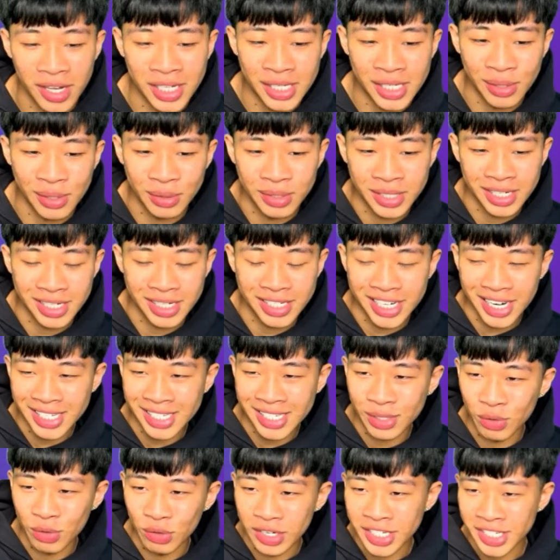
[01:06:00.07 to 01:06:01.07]
who
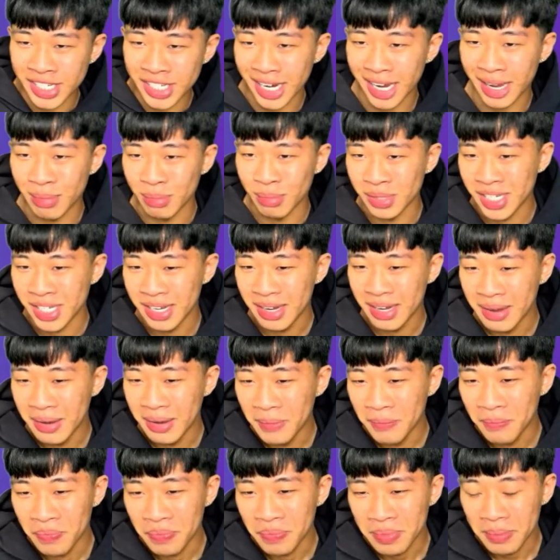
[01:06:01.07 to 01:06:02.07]
suggested Reese James.
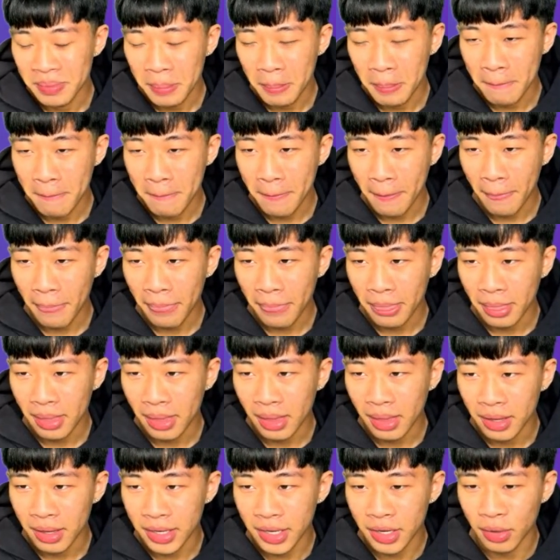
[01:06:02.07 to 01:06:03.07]

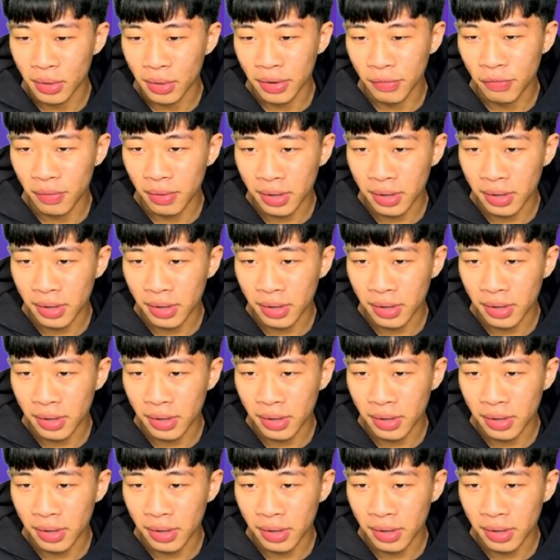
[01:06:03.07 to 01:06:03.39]
You know, if...